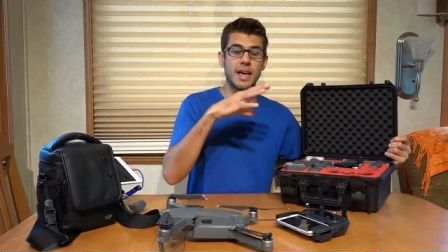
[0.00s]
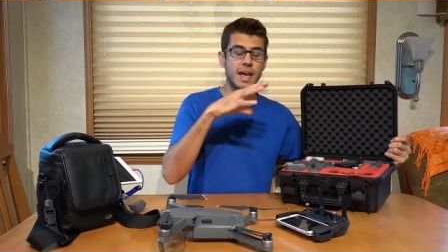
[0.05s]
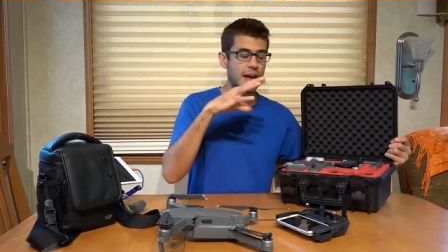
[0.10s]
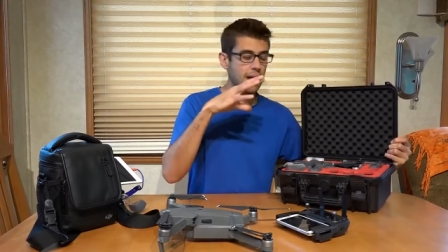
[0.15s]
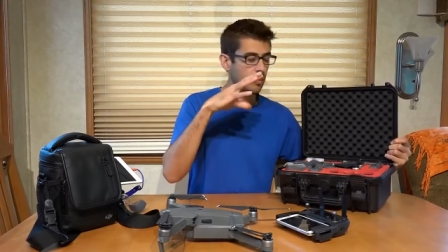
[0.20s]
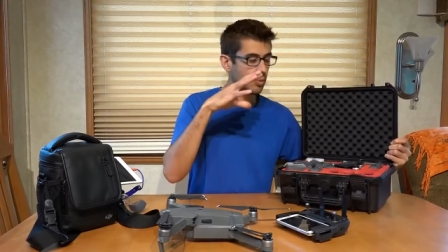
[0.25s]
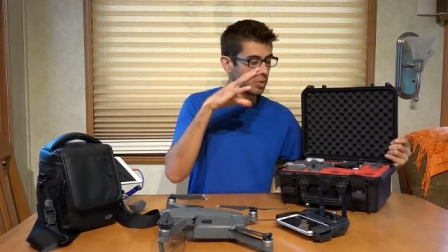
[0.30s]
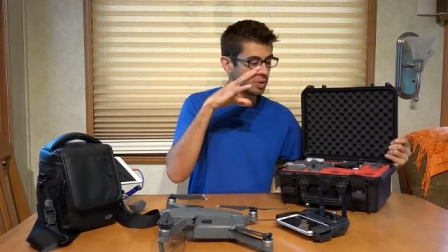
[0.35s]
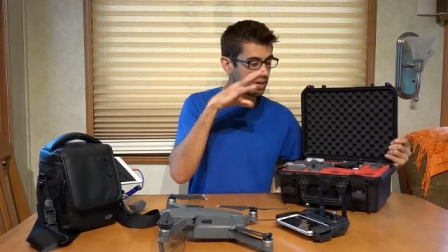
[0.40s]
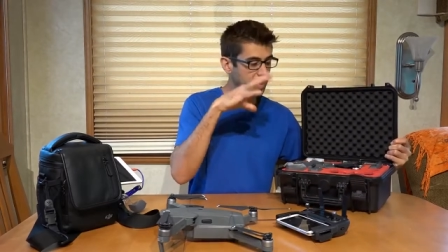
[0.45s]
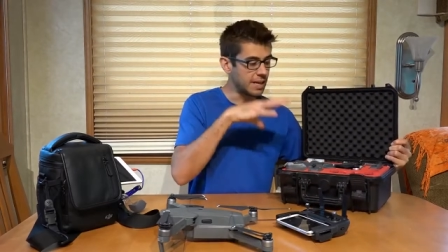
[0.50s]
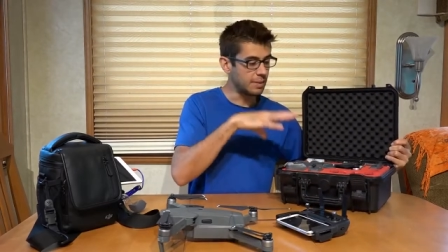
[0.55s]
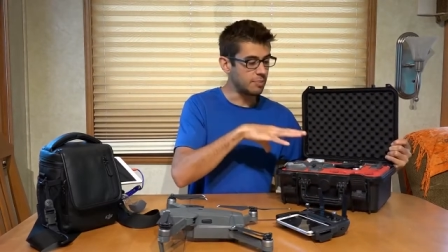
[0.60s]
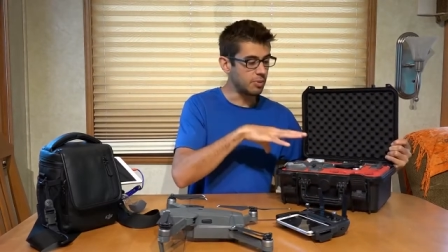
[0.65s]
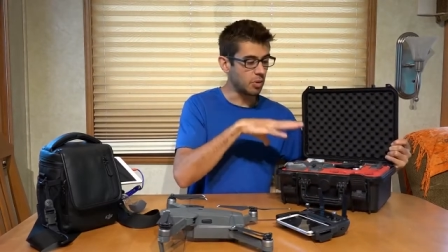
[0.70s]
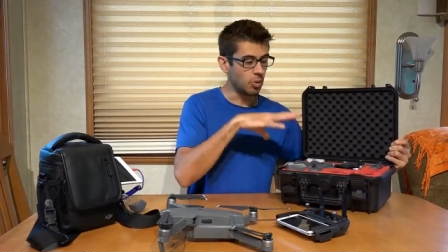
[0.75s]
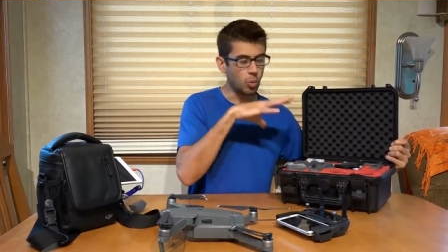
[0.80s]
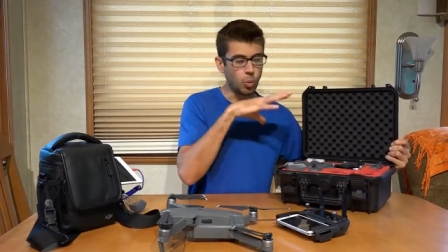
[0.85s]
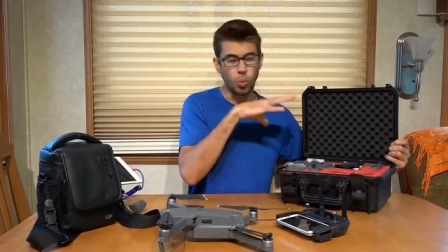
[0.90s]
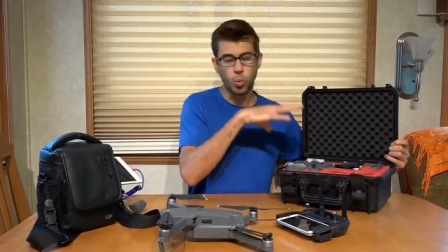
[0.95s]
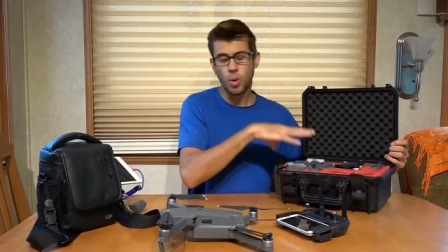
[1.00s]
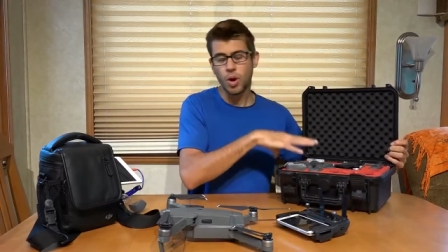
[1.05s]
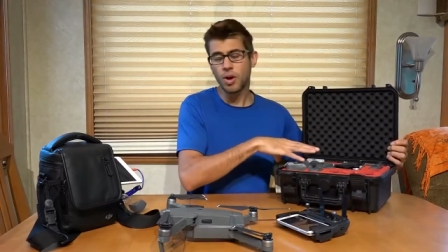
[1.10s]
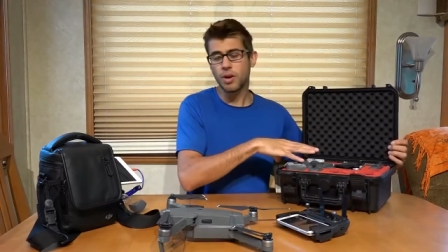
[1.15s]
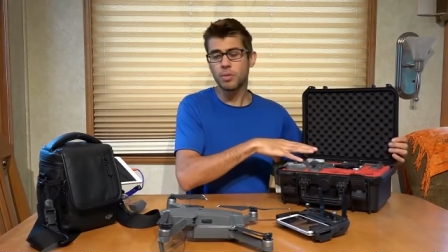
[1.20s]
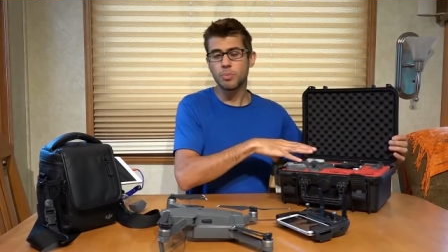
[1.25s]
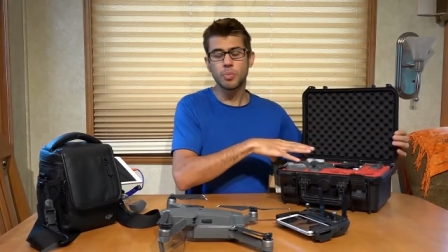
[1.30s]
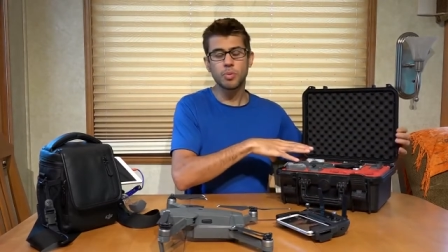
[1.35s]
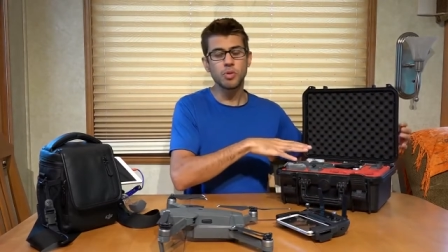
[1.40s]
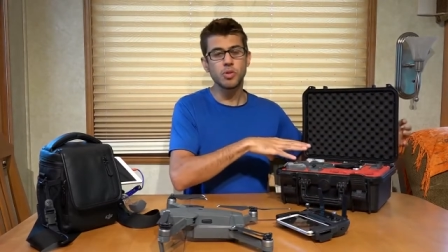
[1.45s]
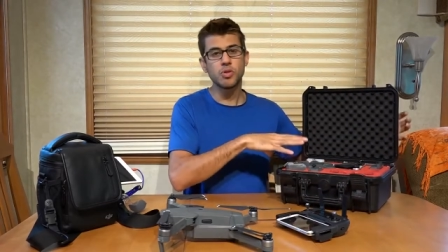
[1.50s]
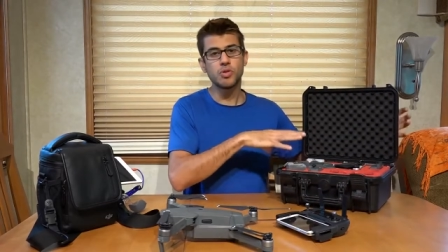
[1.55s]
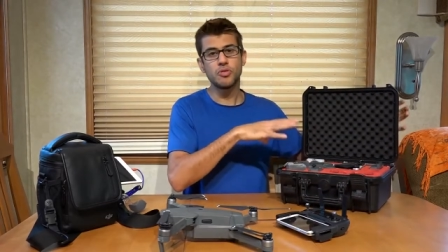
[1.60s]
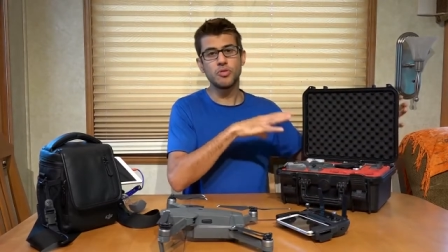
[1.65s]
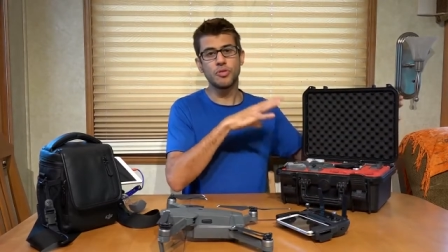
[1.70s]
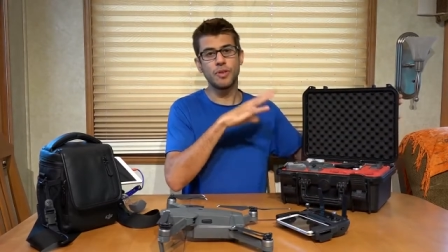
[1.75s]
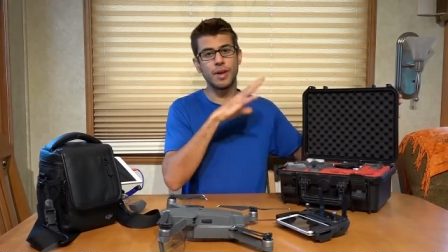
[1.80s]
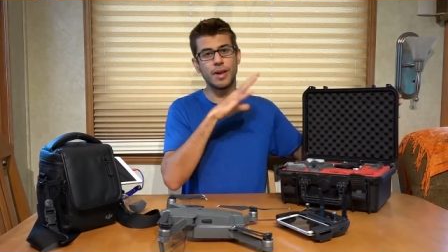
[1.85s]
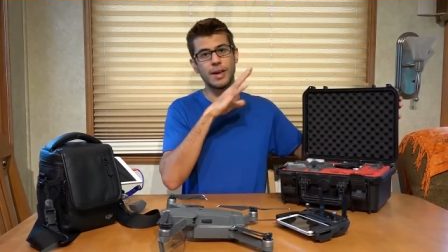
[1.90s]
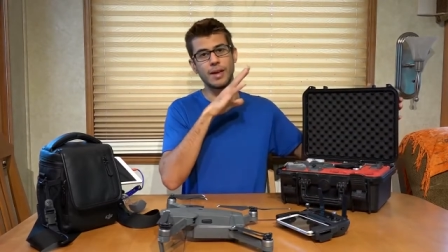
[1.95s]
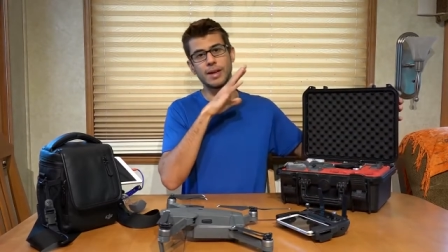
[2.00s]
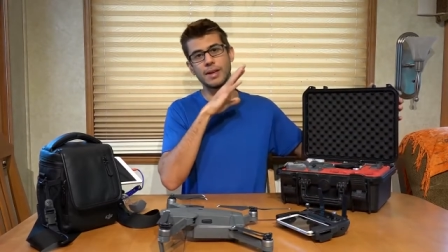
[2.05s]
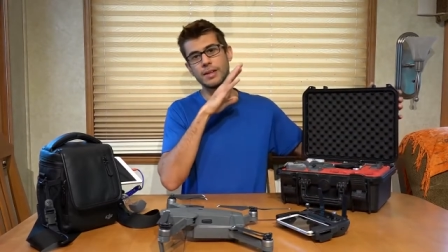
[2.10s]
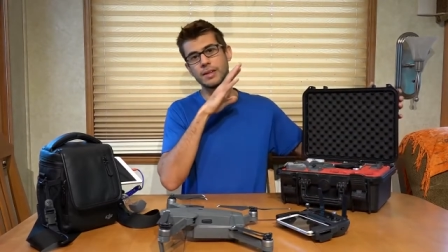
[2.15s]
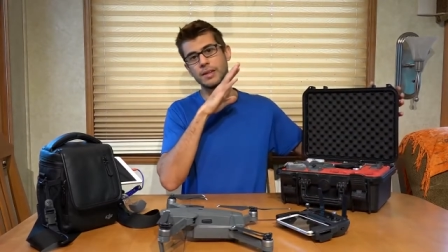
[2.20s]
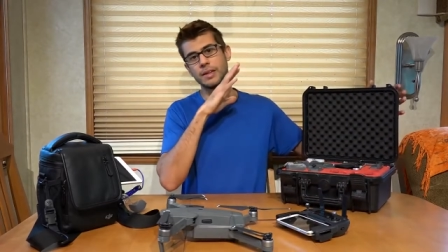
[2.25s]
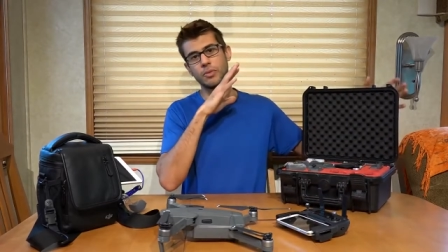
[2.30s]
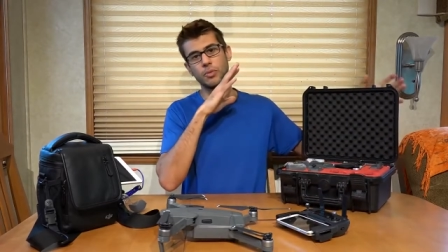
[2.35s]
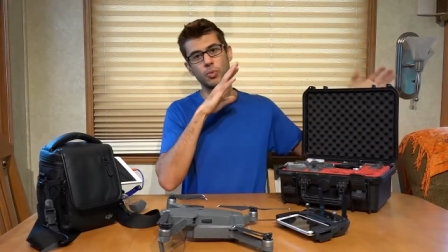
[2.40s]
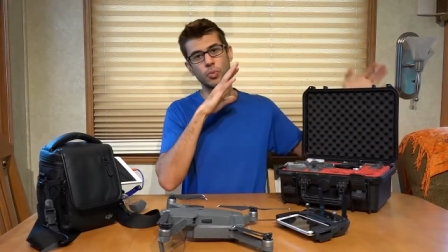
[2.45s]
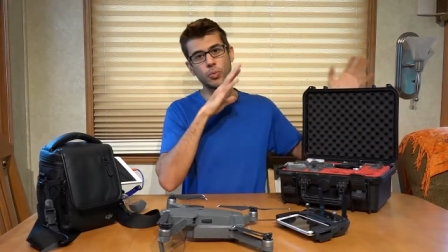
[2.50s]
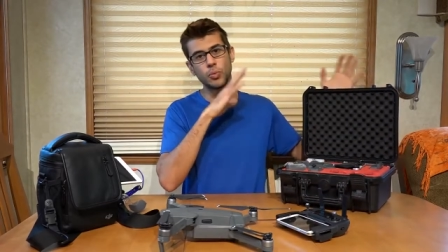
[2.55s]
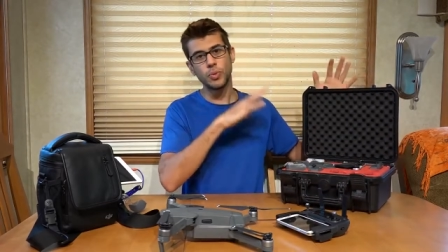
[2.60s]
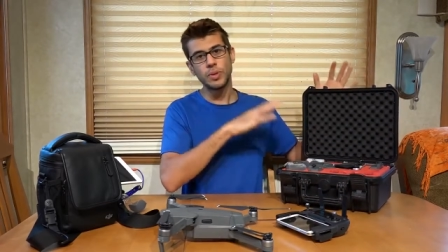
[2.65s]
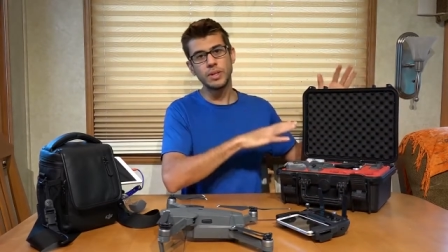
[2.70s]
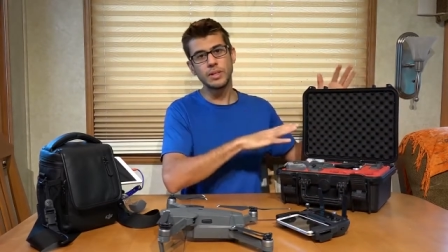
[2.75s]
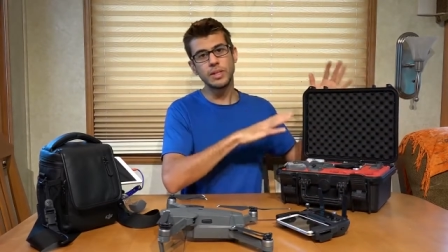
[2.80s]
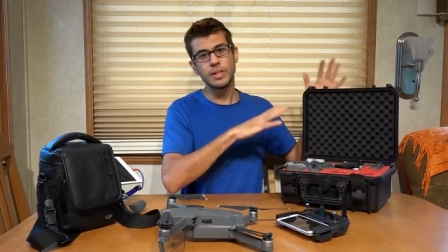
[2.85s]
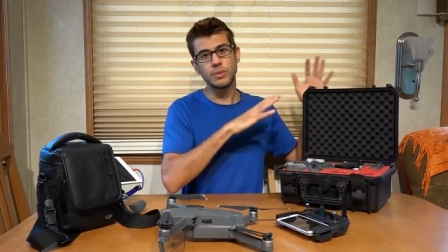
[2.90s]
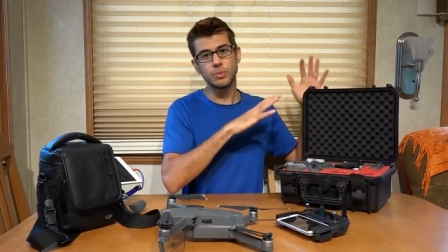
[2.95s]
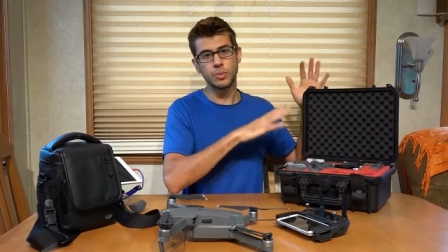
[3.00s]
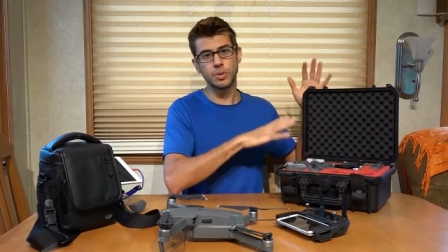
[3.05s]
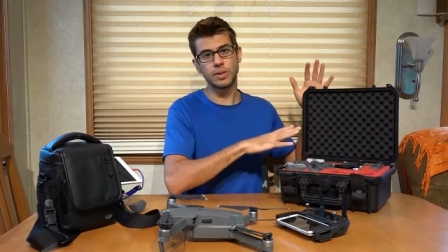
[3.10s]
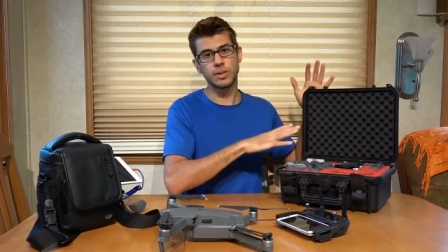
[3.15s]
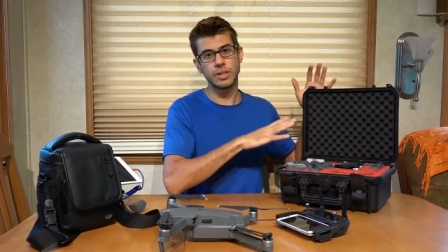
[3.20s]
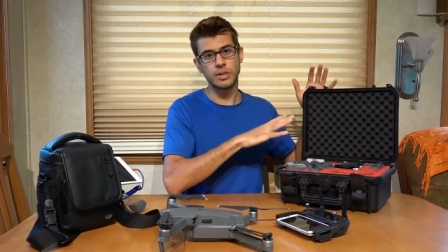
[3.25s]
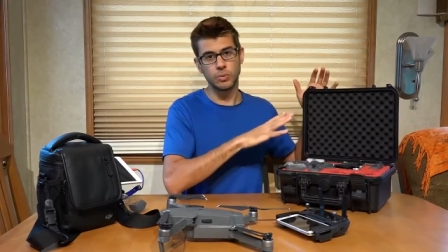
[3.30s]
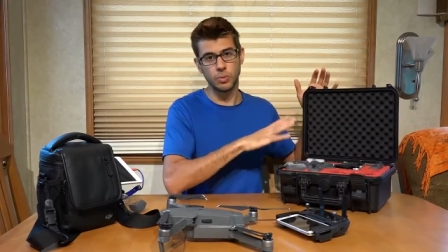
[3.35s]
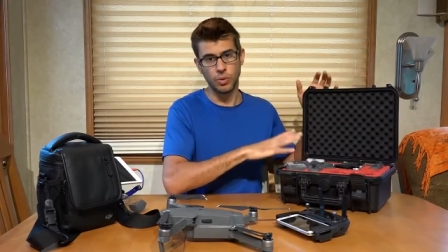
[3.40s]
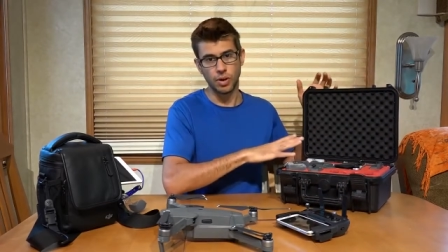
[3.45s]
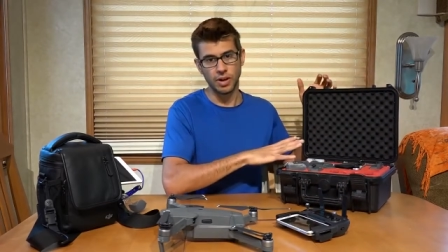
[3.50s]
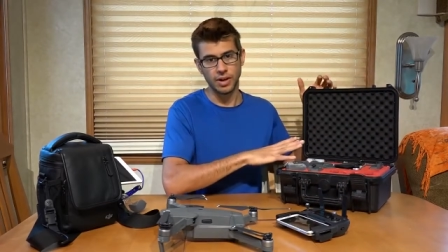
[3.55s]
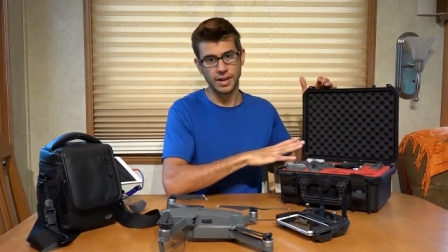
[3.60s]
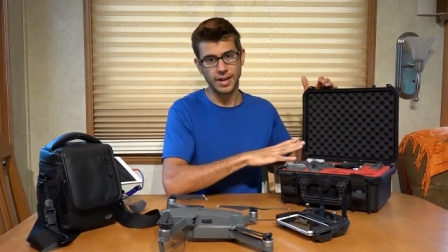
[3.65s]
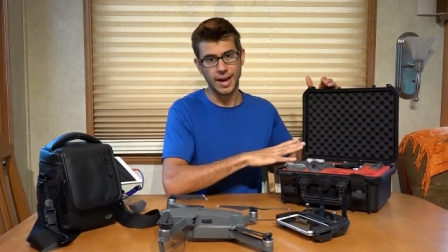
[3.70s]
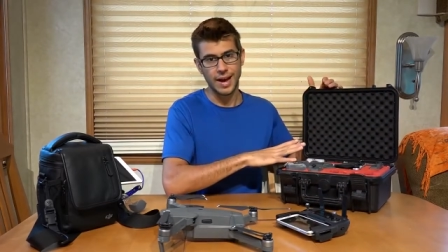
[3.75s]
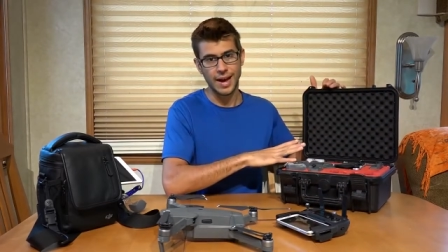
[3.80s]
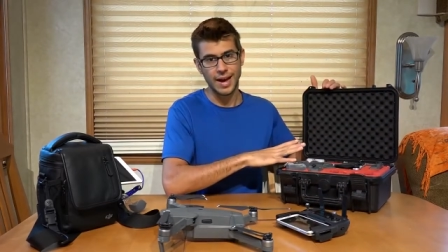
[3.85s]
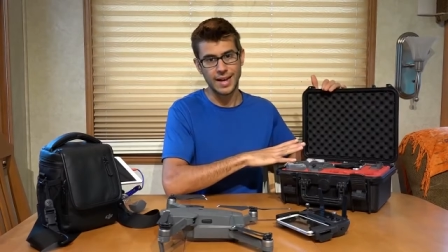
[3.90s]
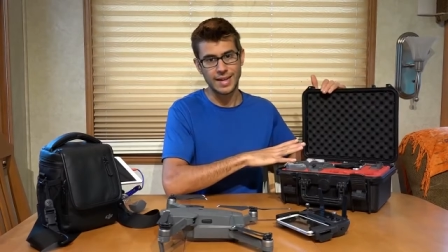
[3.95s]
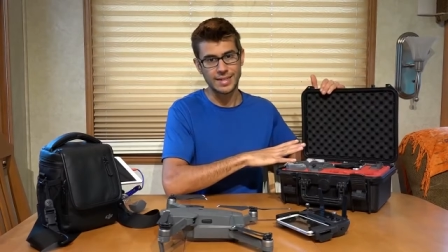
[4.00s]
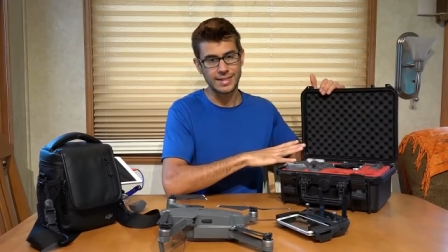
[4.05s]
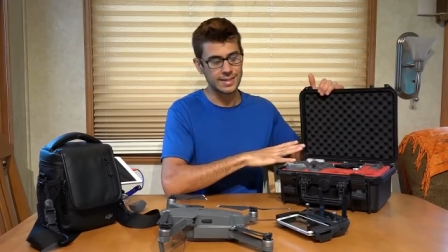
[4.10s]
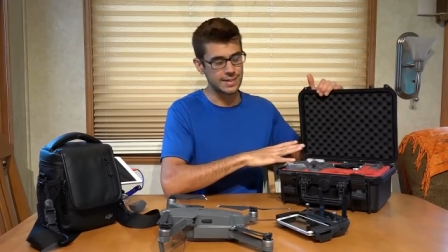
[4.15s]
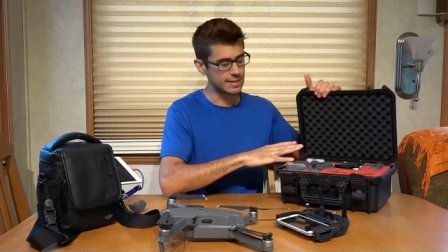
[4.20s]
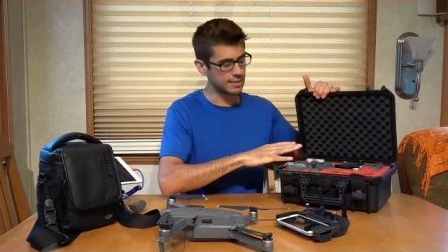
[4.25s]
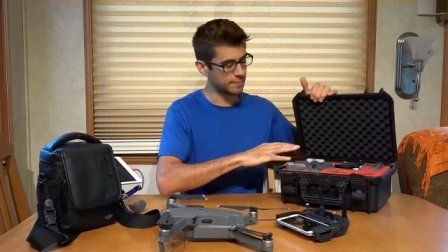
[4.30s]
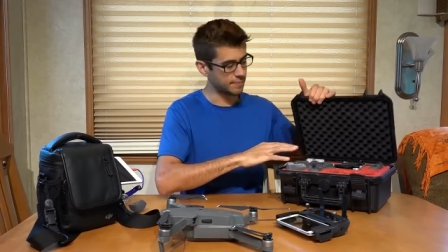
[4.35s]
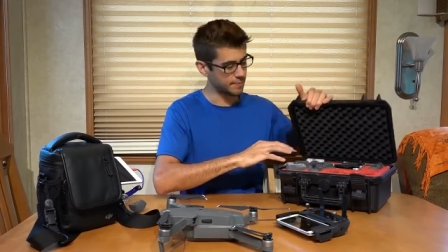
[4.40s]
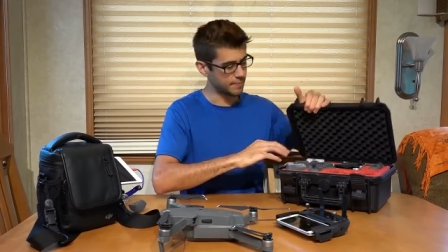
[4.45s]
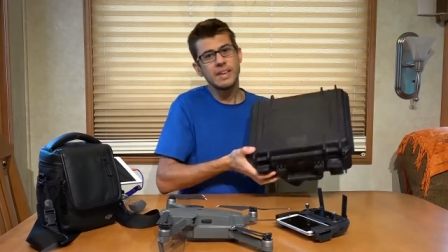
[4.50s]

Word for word: and will keep it waterproof and really, really ruggedized.